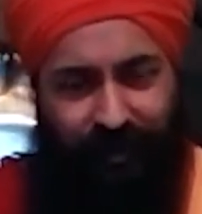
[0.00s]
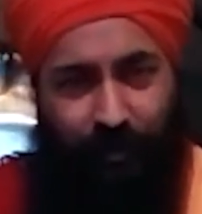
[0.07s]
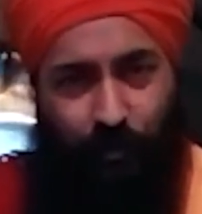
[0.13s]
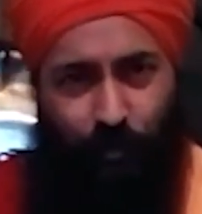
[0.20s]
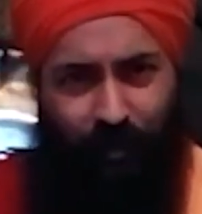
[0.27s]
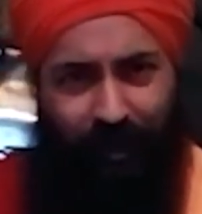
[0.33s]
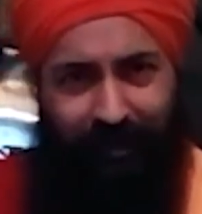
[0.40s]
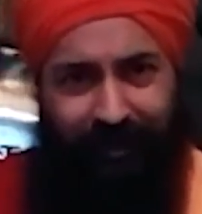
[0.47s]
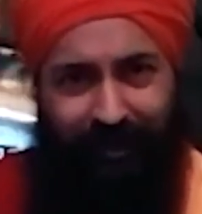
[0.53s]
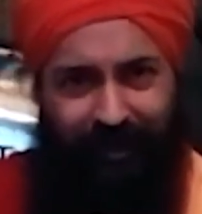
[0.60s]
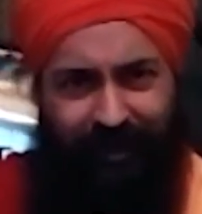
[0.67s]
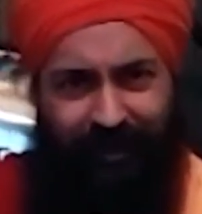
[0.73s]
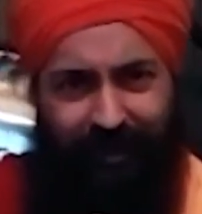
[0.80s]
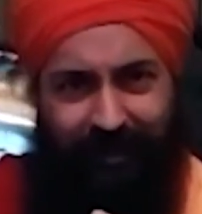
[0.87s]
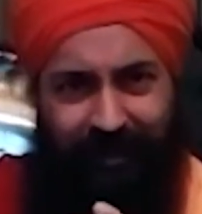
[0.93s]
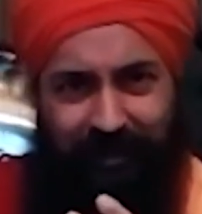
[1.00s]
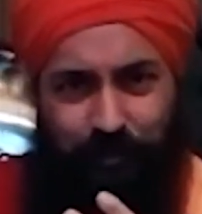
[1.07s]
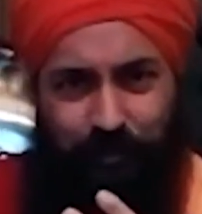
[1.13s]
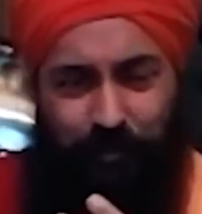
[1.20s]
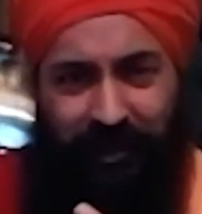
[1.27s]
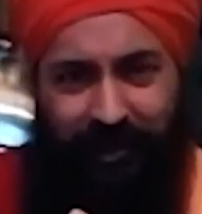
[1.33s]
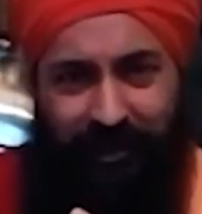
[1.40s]
When I can
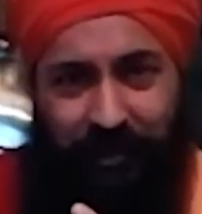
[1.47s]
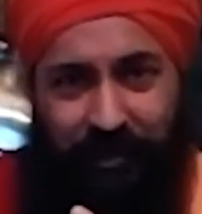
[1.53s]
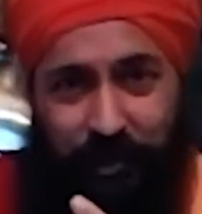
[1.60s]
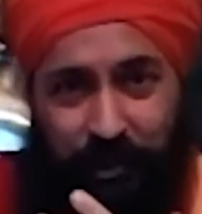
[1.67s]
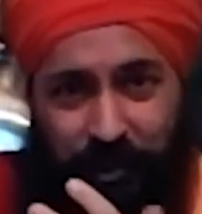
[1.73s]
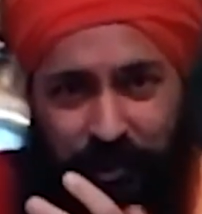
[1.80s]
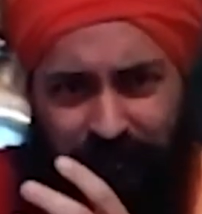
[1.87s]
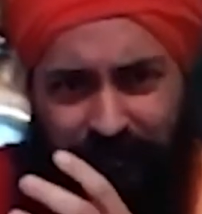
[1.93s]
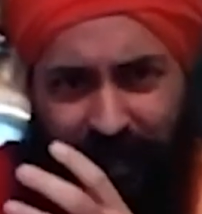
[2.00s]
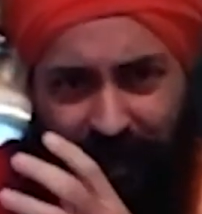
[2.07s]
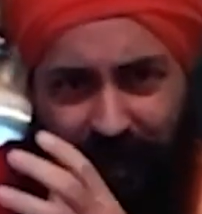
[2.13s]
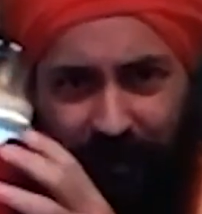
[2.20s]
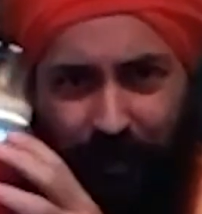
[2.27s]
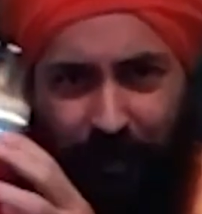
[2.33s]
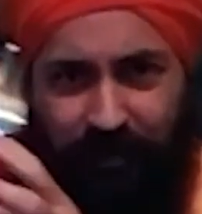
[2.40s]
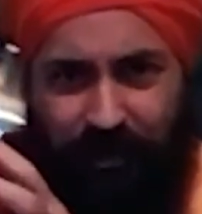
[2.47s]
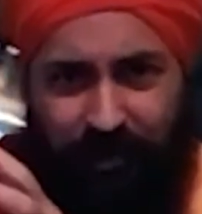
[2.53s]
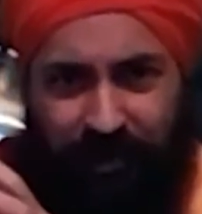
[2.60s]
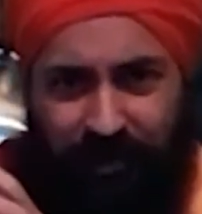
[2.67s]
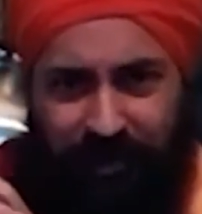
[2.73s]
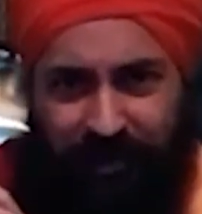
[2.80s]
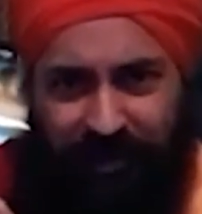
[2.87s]
experience a Shiva
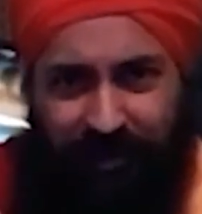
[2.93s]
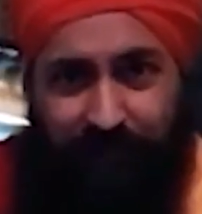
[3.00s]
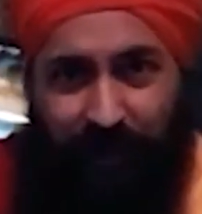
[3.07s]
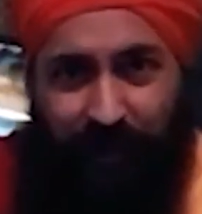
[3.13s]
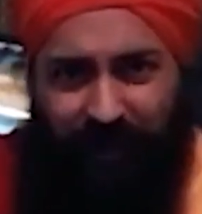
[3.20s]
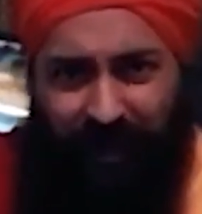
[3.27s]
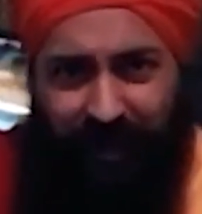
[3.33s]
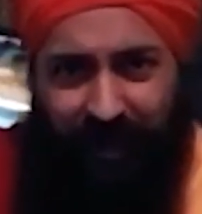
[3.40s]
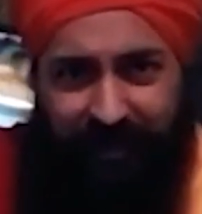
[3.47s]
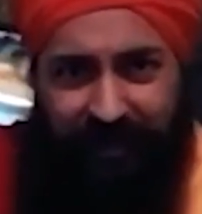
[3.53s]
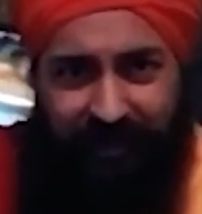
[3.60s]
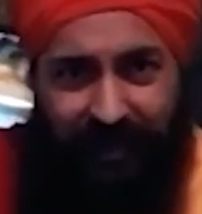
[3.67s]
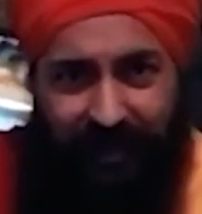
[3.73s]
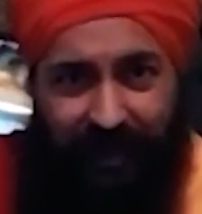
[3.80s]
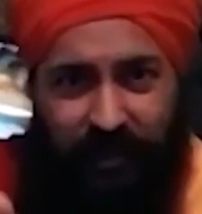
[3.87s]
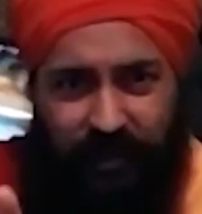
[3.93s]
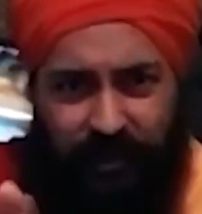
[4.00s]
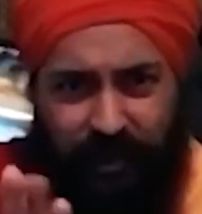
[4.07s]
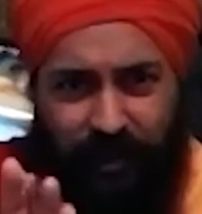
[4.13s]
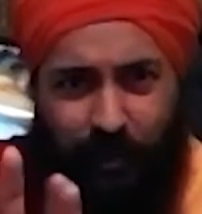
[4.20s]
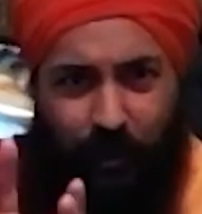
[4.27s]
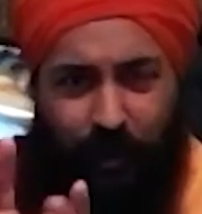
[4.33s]
consciousness, when I can start
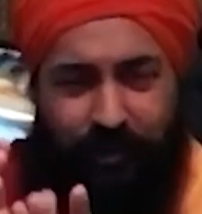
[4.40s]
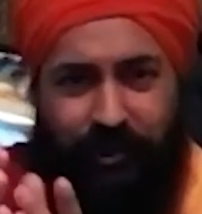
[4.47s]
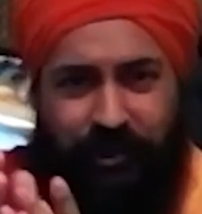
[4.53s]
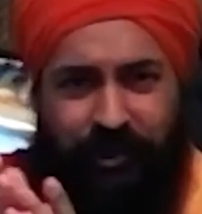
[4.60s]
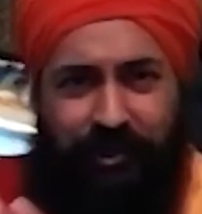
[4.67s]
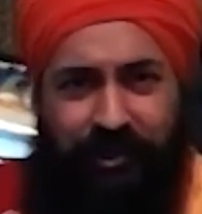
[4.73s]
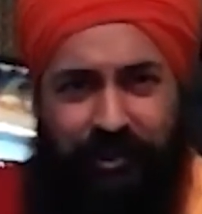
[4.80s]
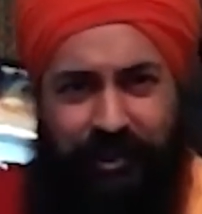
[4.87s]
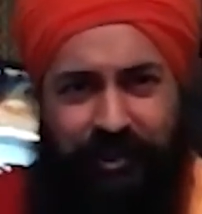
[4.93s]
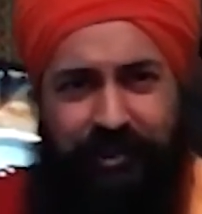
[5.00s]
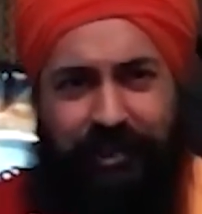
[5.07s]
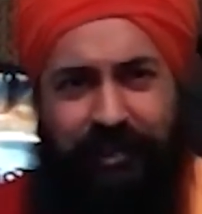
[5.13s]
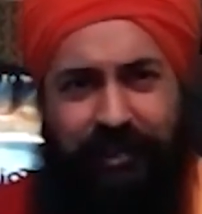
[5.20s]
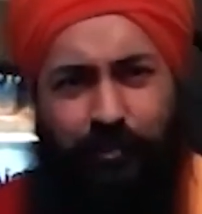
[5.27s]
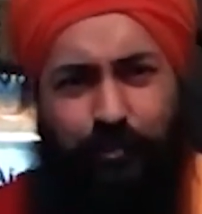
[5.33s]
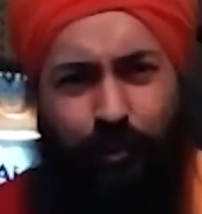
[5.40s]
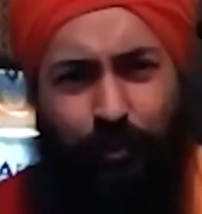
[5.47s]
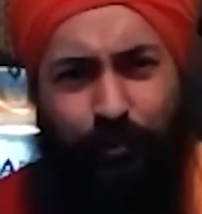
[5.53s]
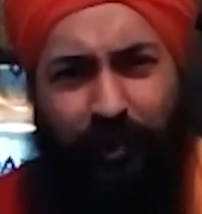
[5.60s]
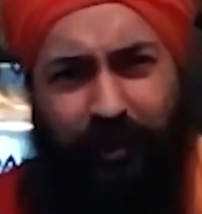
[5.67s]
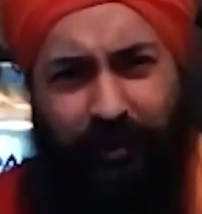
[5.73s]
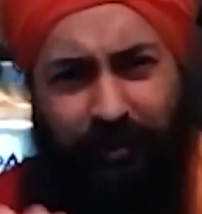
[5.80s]
seeing consciousness in the
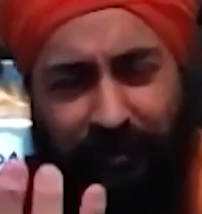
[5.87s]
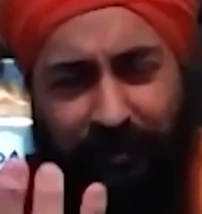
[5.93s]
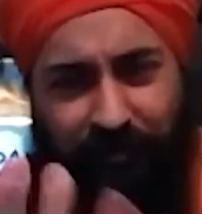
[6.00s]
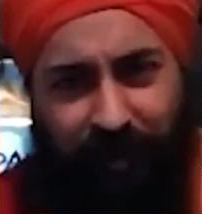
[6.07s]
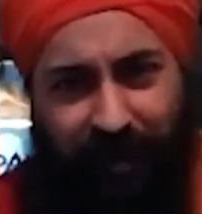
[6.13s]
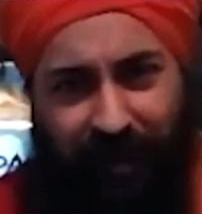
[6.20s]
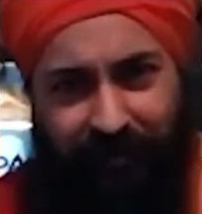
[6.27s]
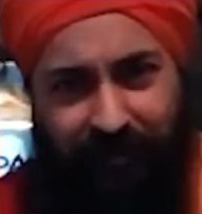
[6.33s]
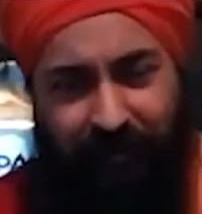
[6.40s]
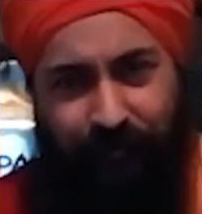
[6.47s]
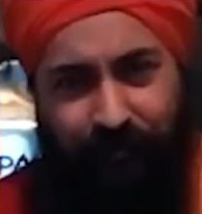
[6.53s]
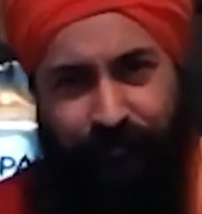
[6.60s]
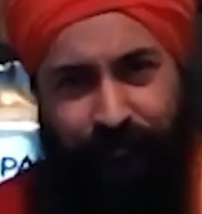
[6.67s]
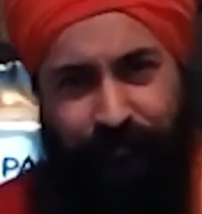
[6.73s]
blooming of the flower,